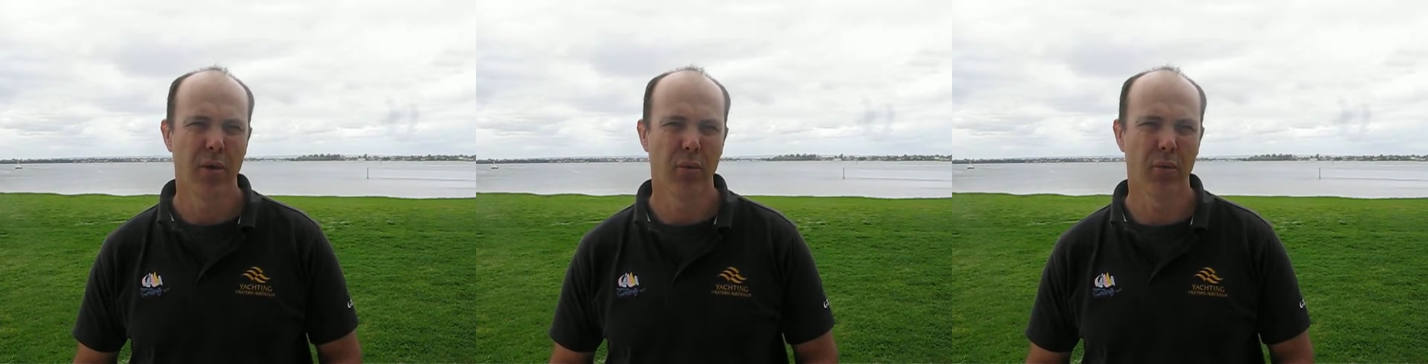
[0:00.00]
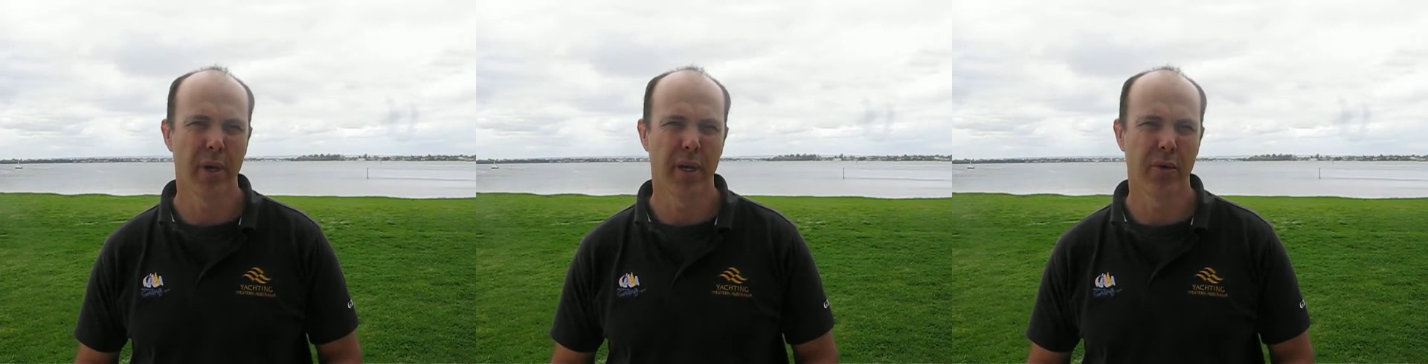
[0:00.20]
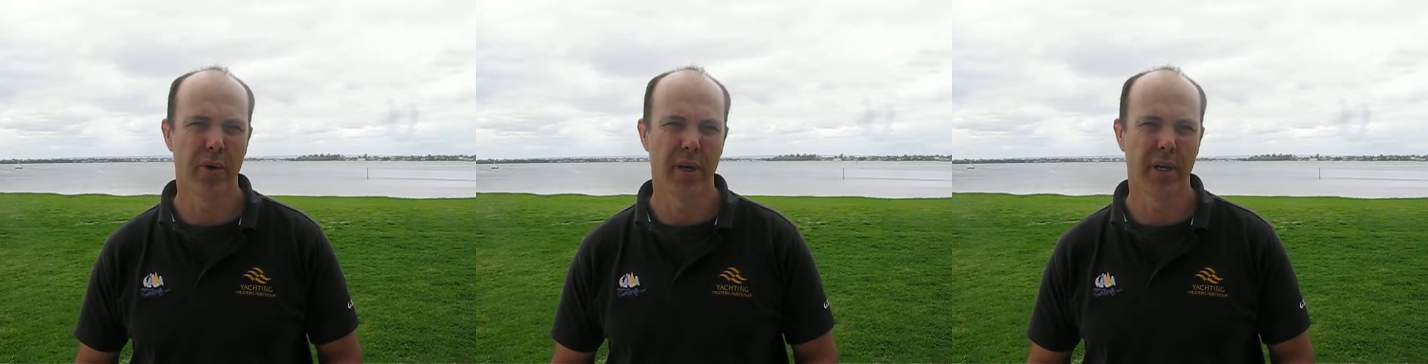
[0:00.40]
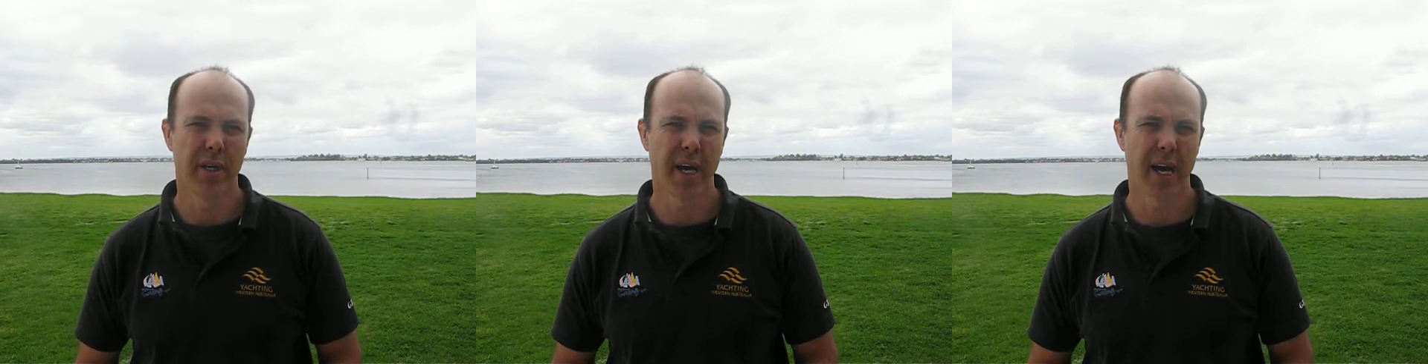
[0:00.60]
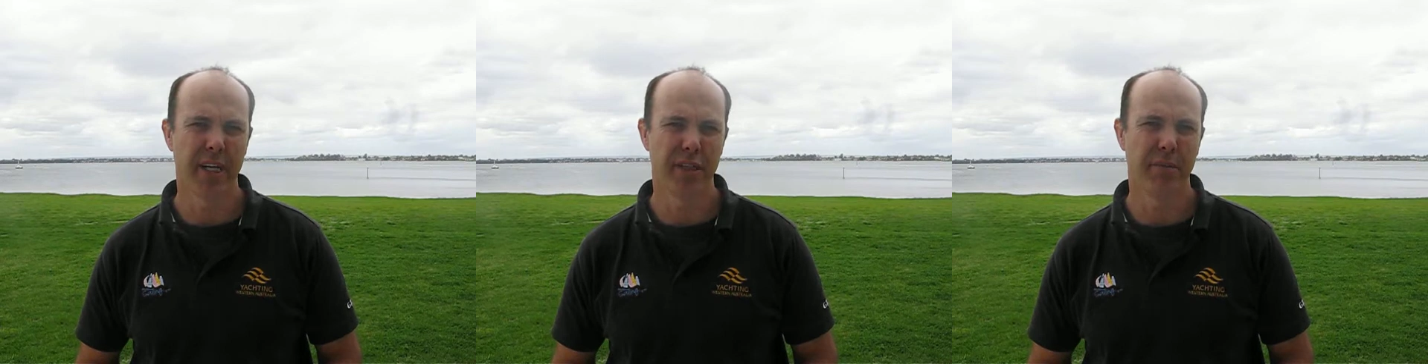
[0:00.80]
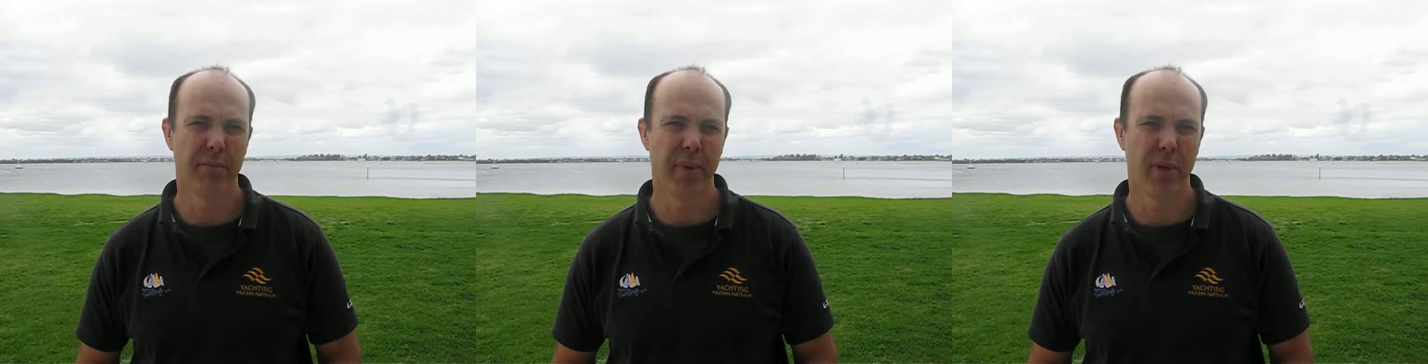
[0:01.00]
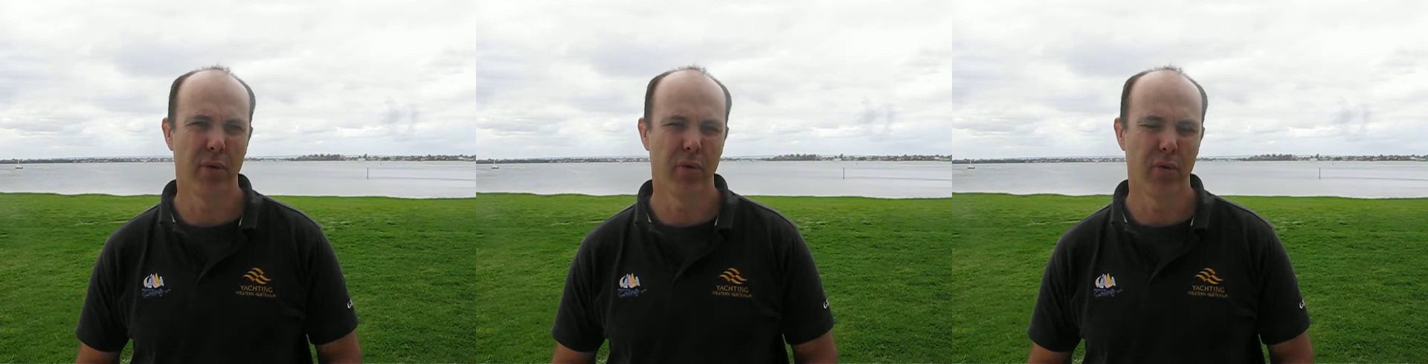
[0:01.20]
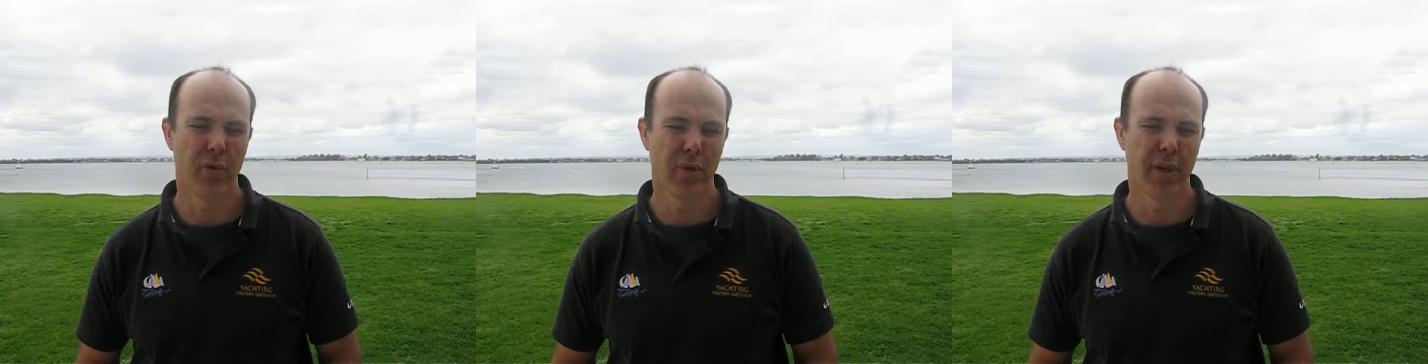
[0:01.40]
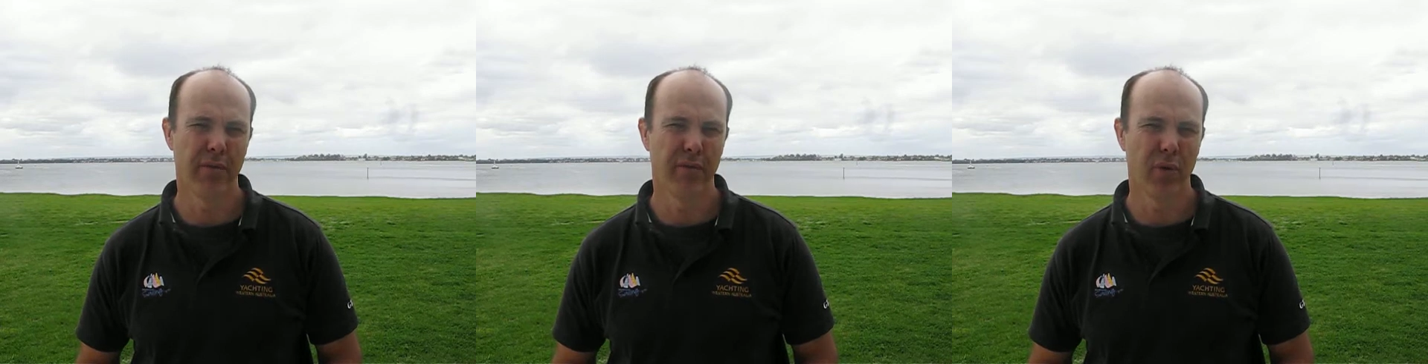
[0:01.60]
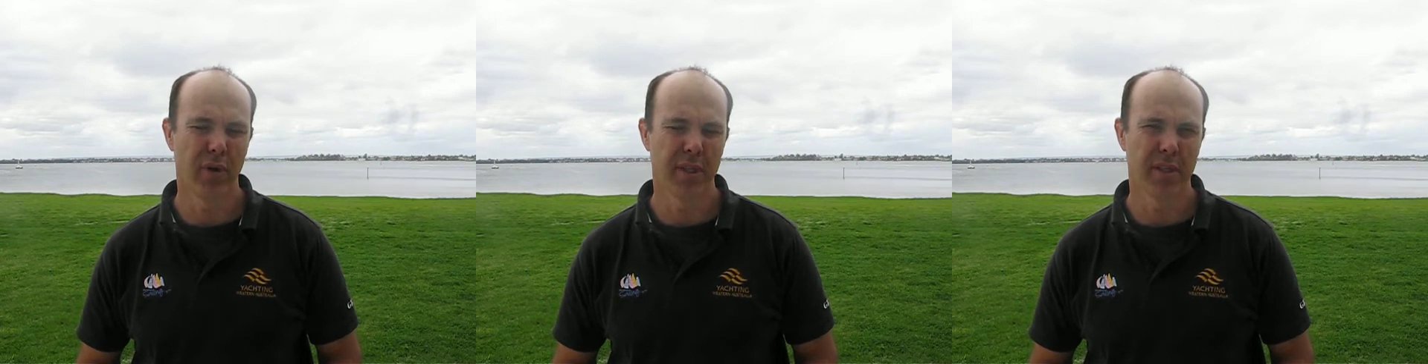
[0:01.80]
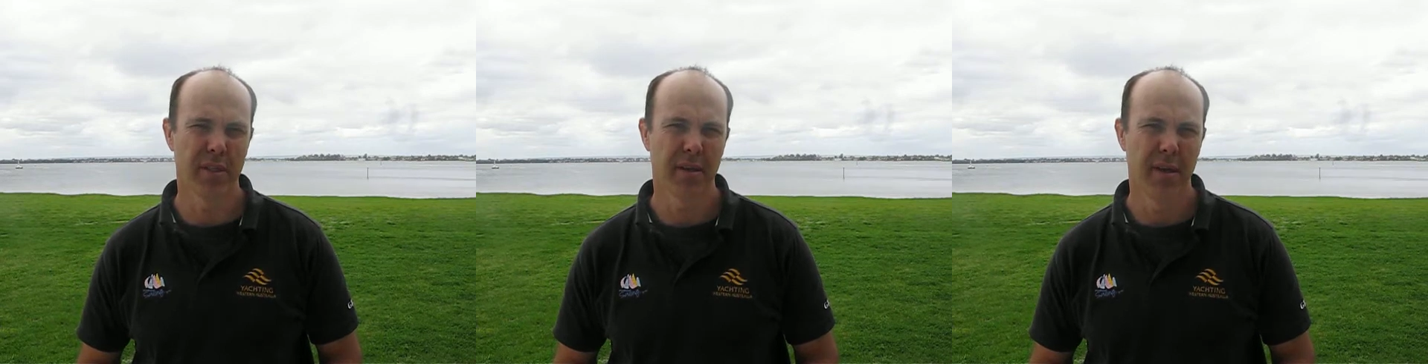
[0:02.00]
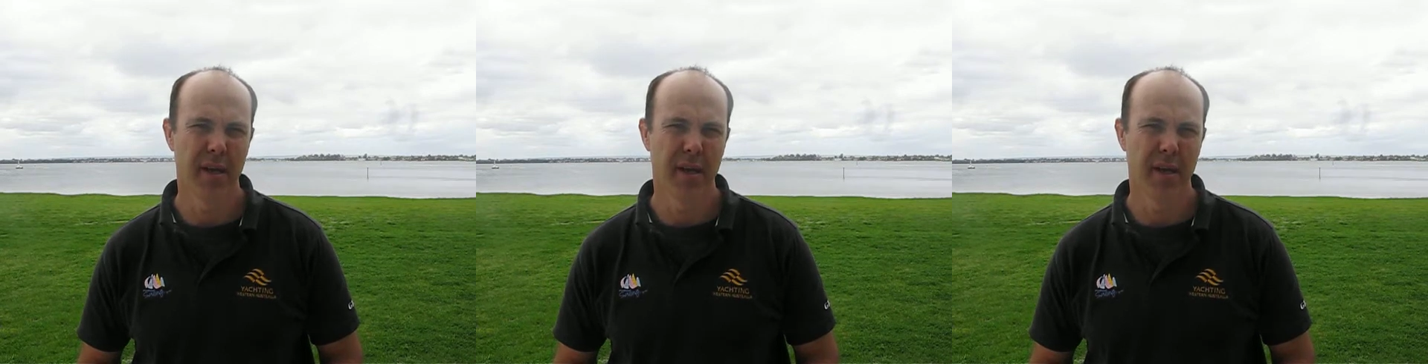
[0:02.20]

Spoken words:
reaccreditation bill or an invoice.